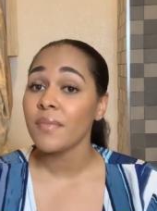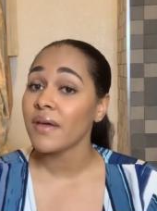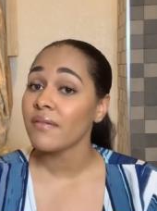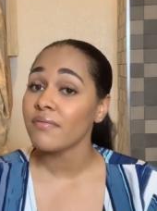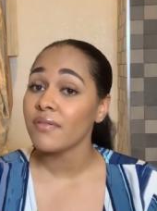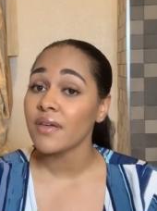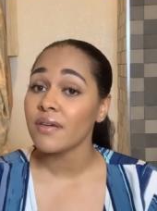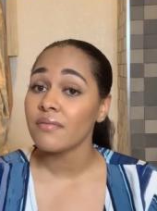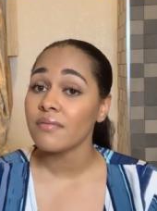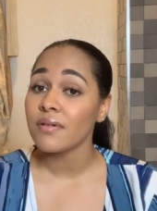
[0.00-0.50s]
my
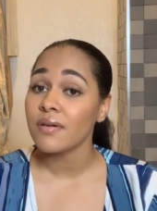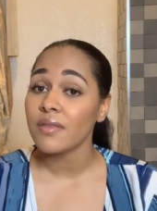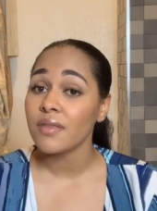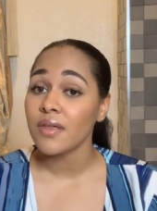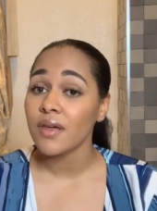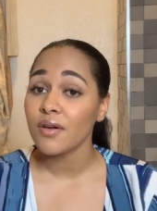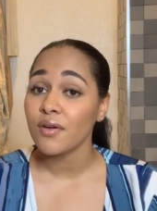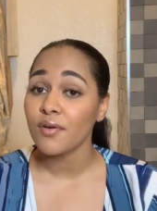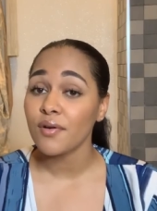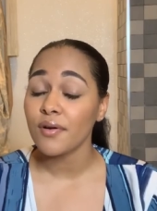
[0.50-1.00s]
favor
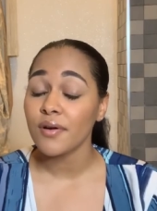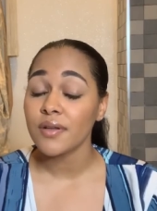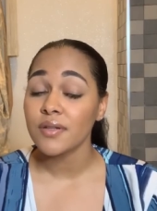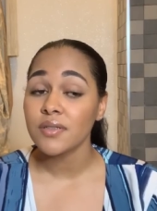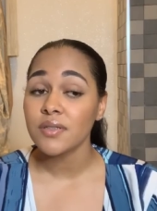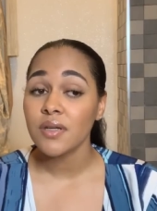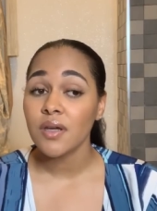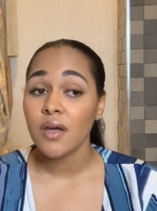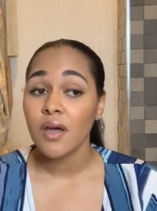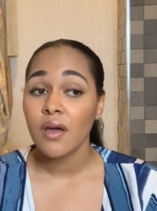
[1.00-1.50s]
thank god
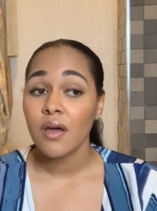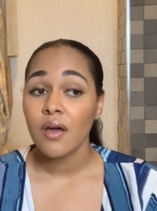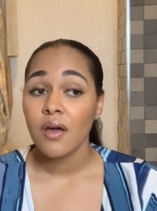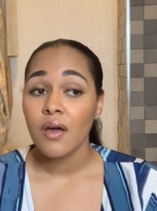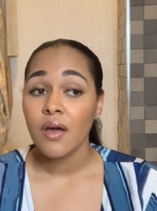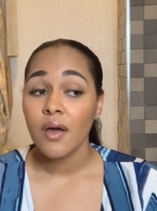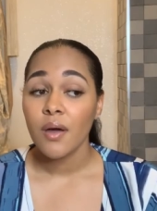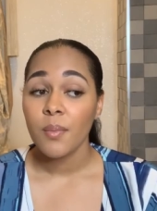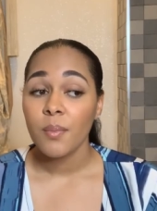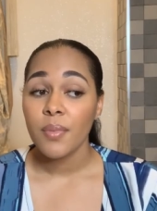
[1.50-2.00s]

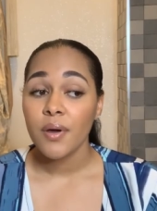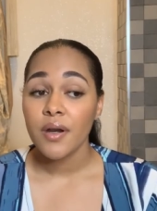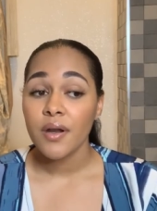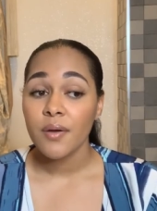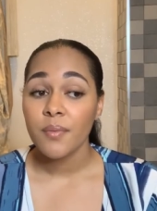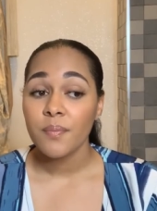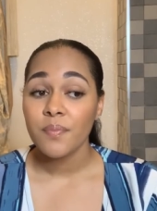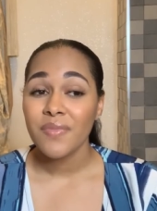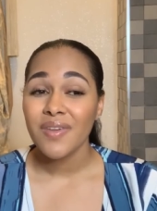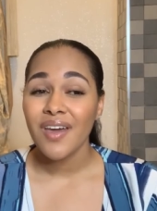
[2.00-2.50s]
but
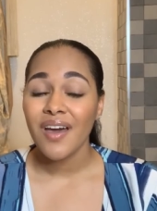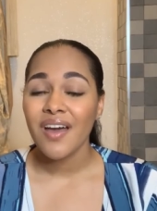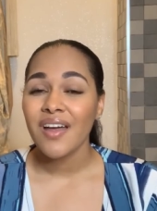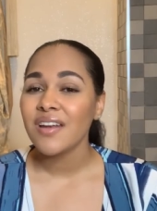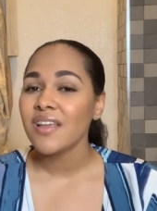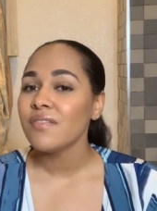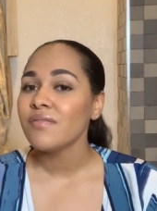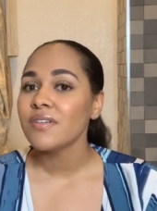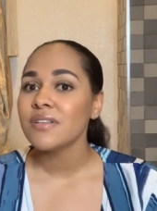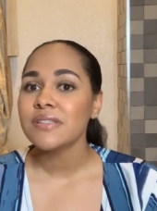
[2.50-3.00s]
um yeah
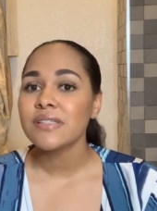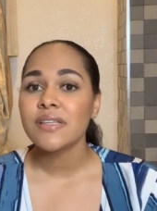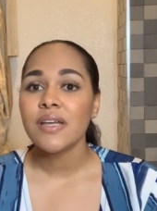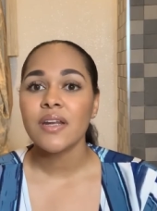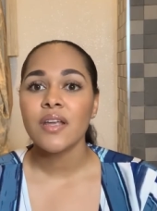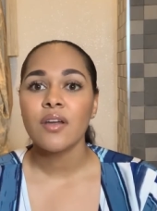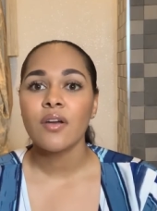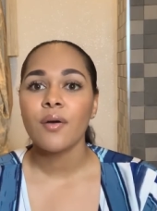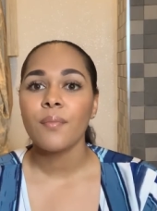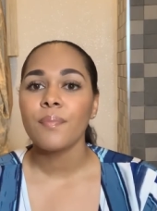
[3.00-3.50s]
and even
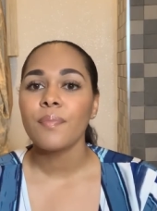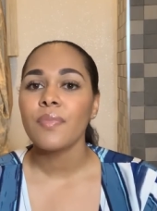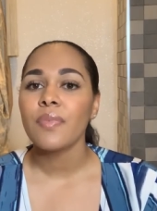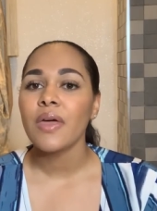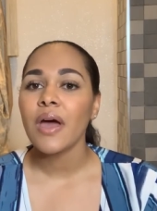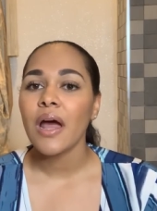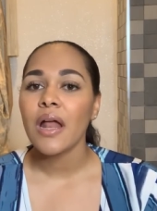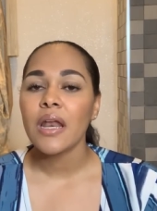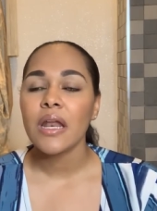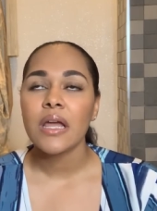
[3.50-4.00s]
setting up
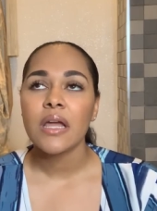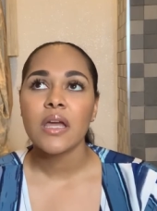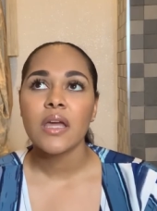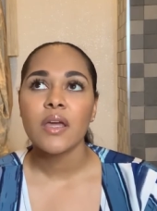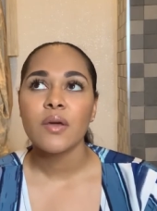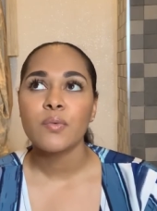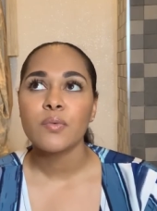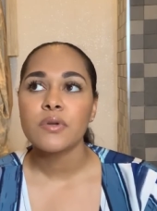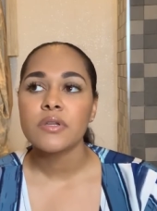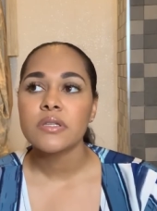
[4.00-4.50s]
that like
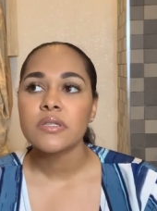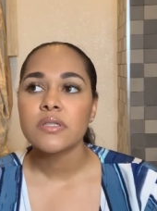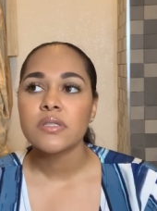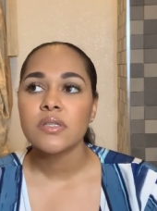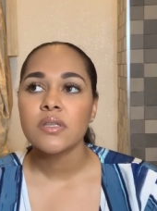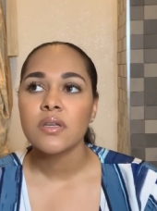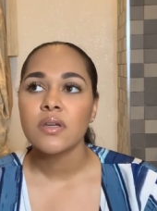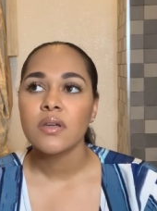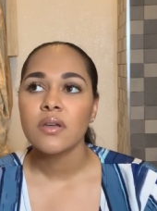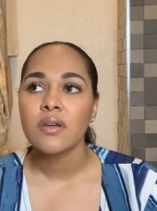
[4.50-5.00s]
it was
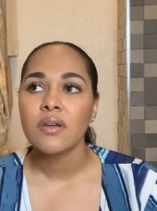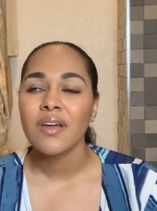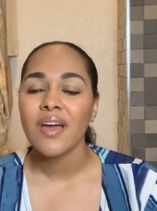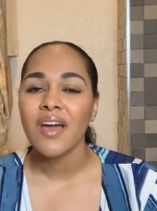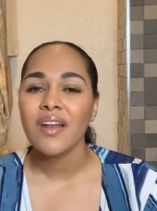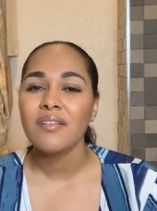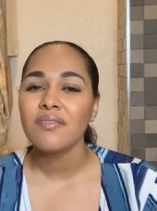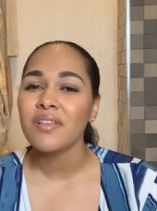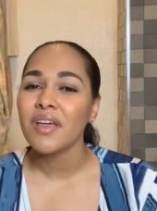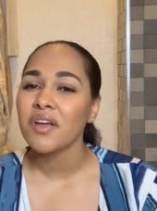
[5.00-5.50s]

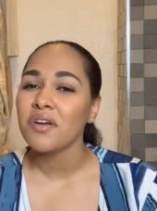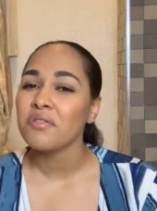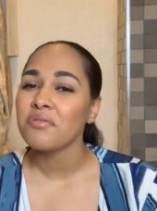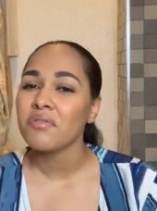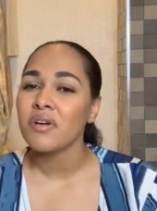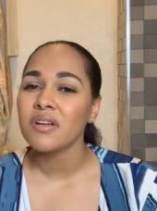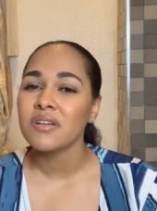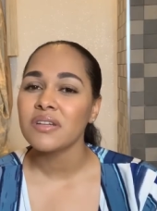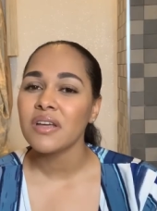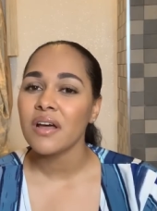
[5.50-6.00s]
kind of like a
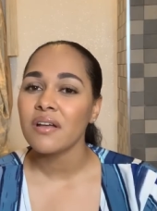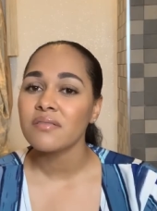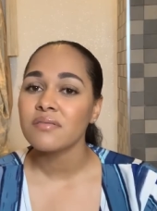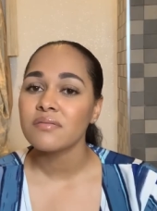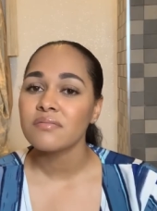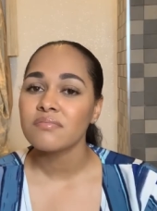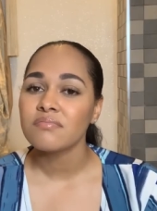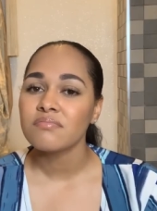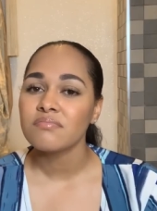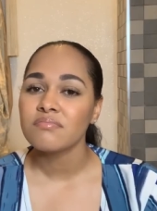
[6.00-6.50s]

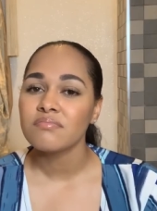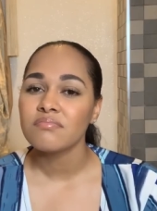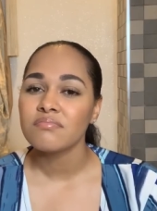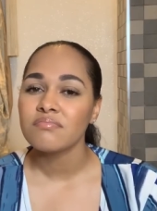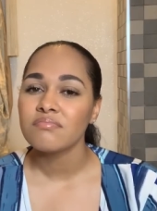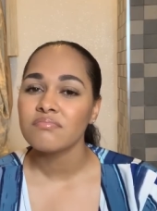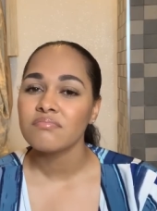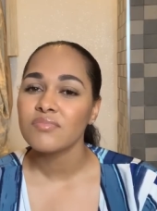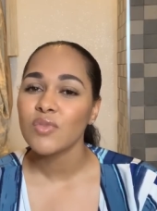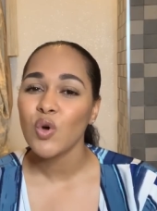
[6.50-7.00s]
rundown
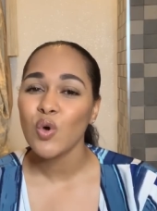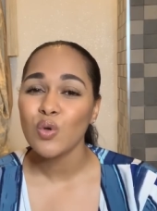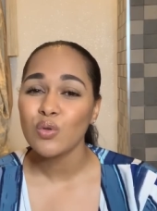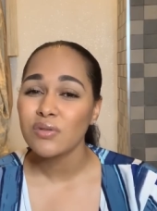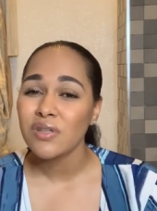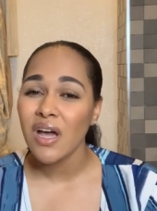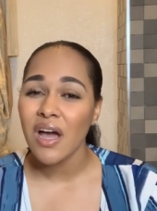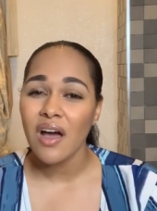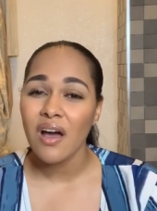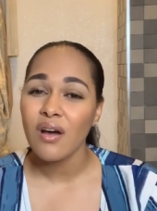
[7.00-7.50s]

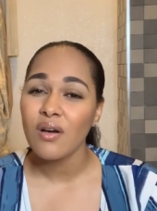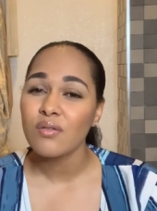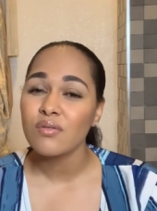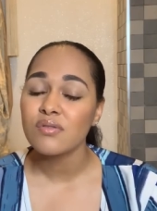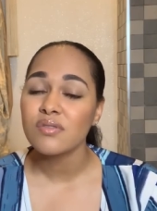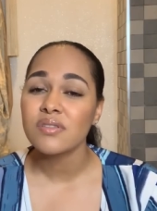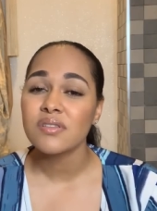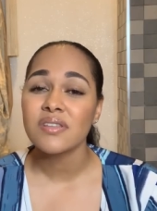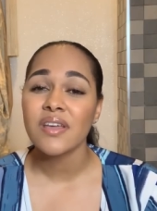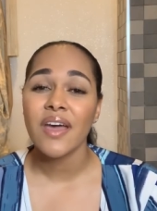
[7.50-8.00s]
old
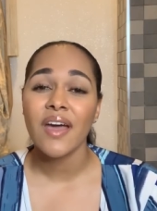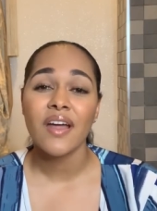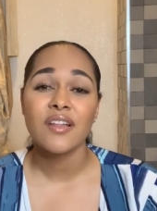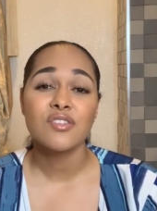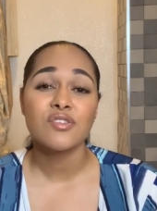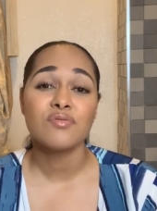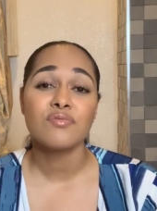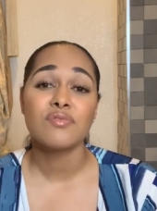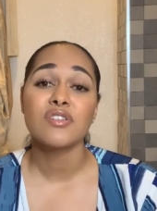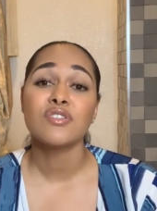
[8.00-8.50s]
house i had
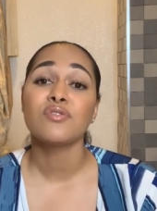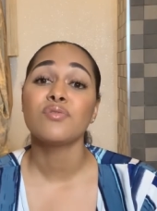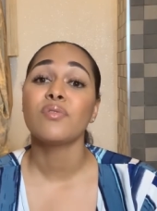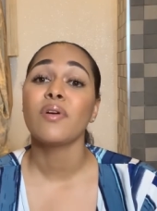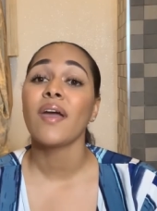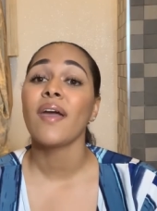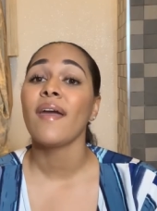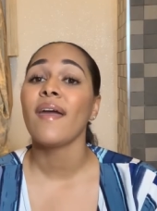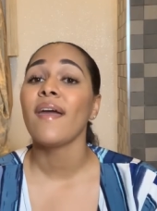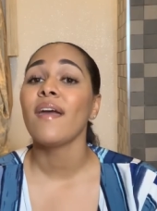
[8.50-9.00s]
to redo
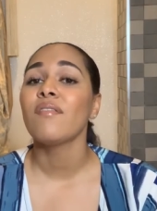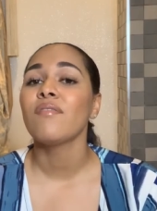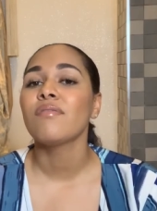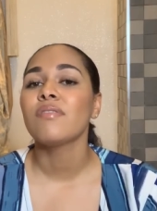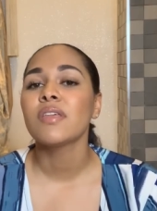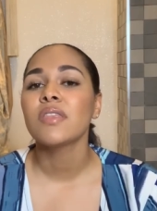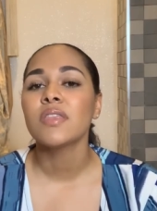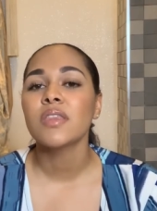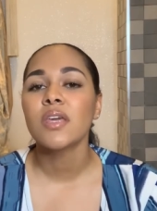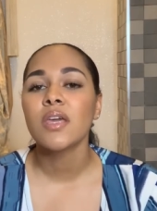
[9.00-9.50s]

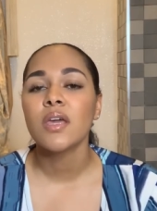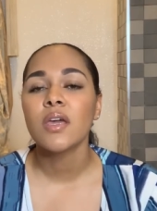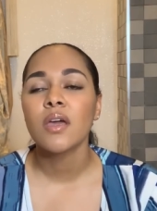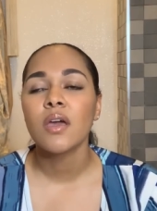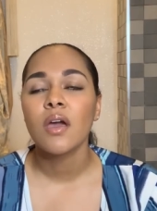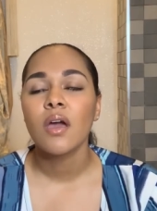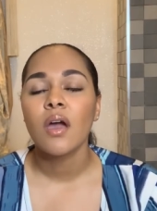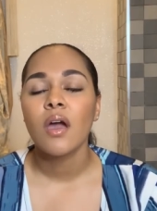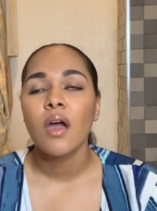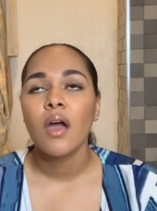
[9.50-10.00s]
everything
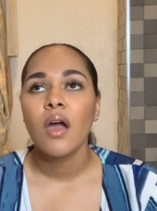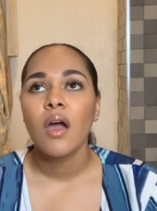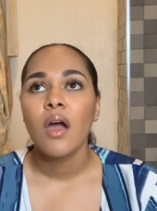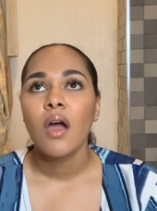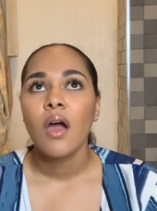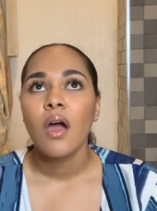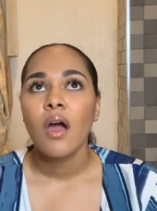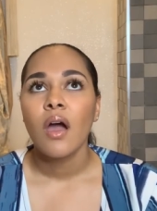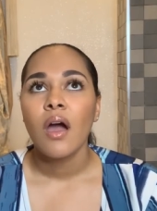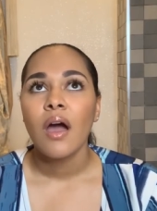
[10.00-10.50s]

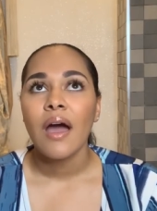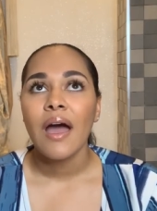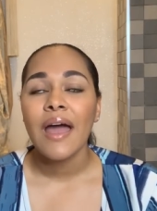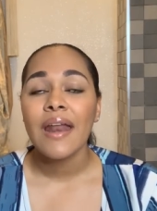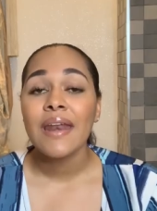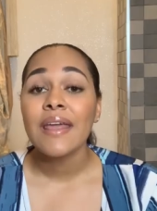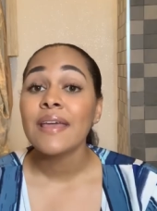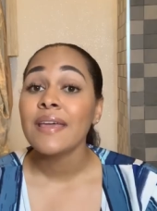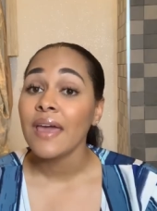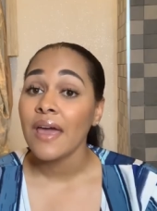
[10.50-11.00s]

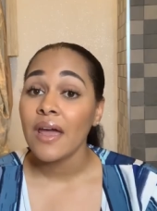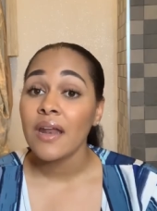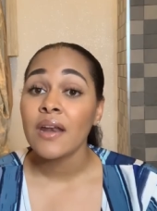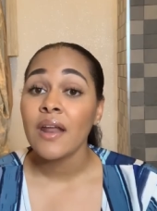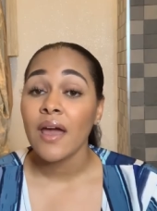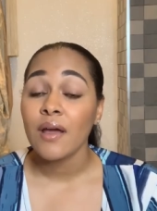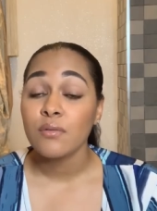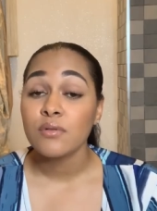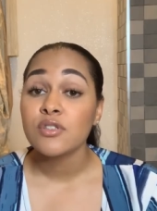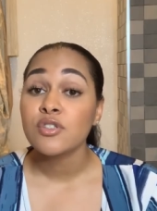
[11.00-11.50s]
and again
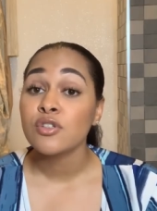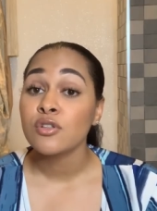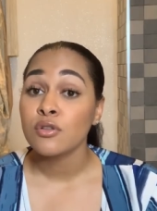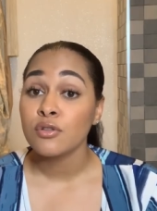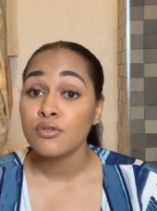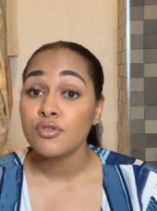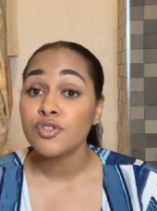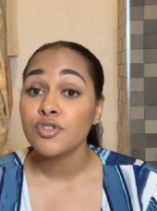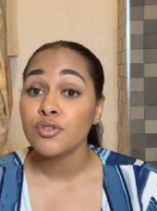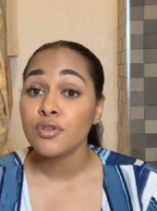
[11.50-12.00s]
i was
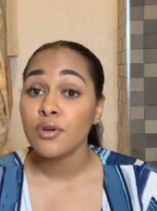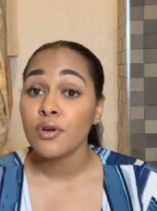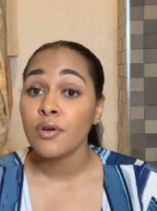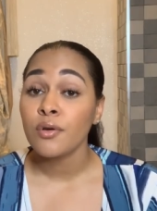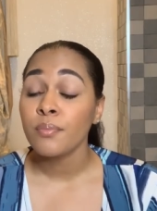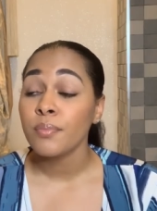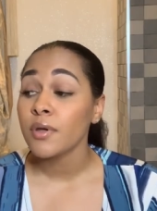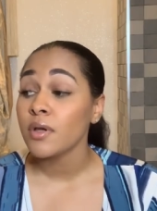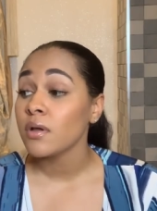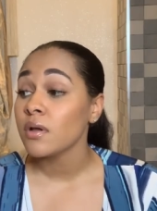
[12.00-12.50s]

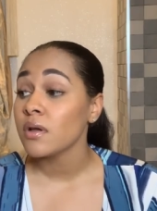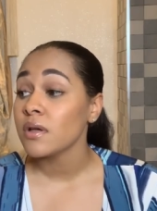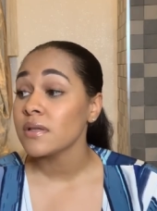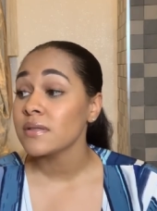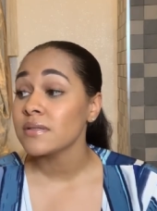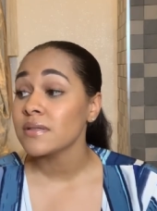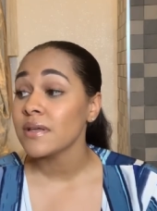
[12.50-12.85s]
delusional because